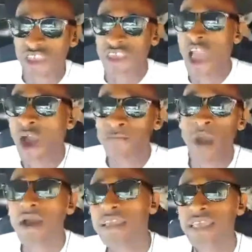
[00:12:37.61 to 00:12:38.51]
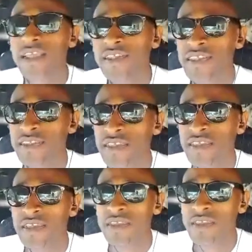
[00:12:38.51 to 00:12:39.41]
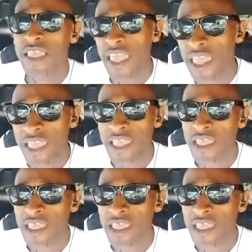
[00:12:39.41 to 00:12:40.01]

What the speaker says: your monkeys, yeah,